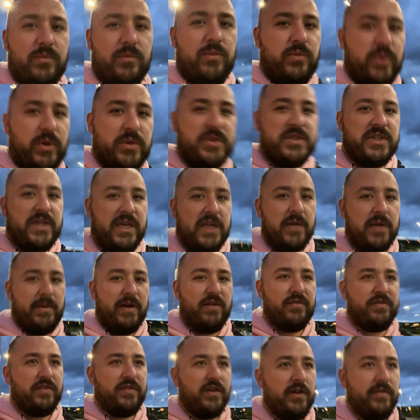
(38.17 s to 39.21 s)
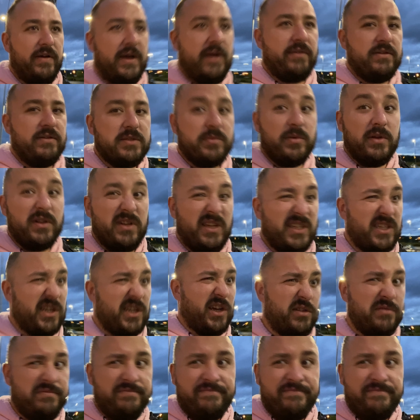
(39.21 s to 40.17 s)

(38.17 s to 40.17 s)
we'll see in about 5 hours, but let's go.